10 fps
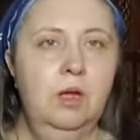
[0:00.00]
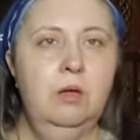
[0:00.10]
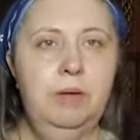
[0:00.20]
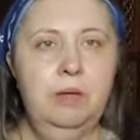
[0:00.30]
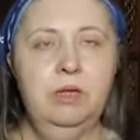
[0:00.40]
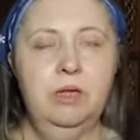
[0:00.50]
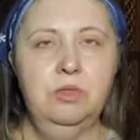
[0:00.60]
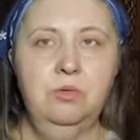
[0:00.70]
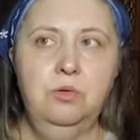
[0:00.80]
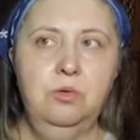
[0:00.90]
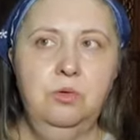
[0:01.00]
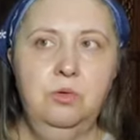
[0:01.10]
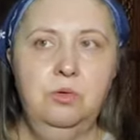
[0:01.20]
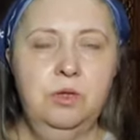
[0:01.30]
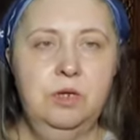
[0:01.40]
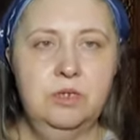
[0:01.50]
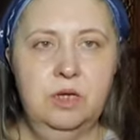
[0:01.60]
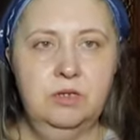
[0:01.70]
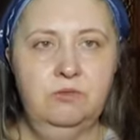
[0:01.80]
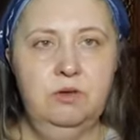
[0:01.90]
I'll be able to get through these
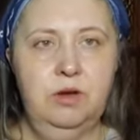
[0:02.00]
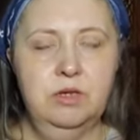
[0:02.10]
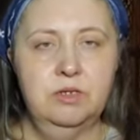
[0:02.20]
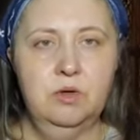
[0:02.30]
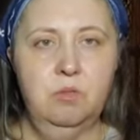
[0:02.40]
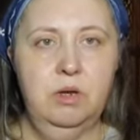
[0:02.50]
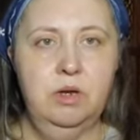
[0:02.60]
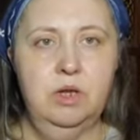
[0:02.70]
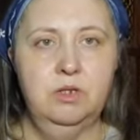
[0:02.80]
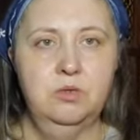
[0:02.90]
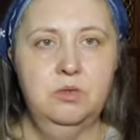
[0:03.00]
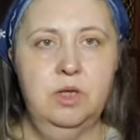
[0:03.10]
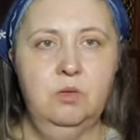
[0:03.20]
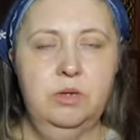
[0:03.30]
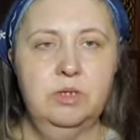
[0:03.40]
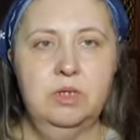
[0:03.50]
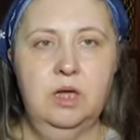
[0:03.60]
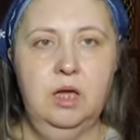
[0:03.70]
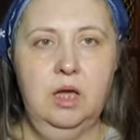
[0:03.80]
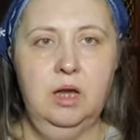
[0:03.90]
next few days, so Monday, Tuesday,
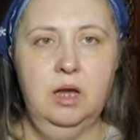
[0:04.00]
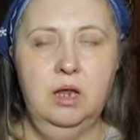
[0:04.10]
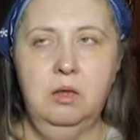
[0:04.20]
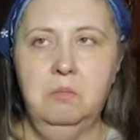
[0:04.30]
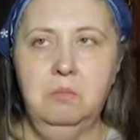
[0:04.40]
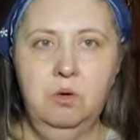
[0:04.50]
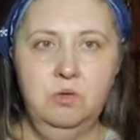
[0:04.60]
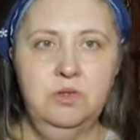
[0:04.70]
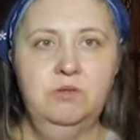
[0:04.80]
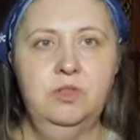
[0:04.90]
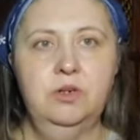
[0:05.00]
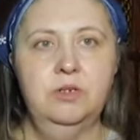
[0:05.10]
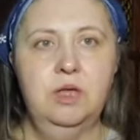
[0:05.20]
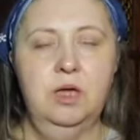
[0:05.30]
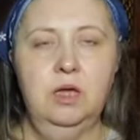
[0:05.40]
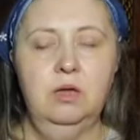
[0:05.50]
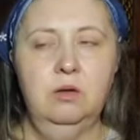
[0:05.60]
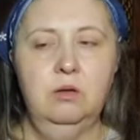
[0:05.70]
Wednesday, and most of Thursday,